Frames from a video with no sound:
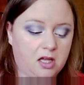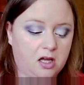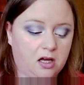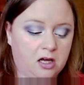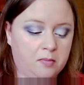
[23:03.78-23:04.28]

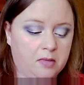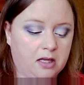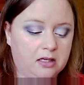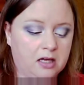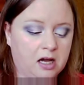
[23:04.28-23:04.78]

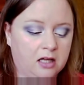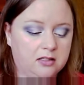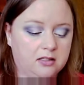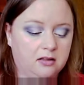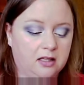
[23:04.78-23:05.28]
and
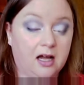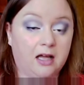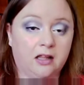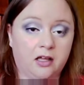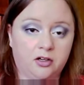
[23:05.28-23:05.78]
not the
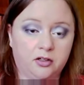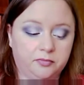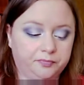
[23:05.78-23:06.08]
eyeliner.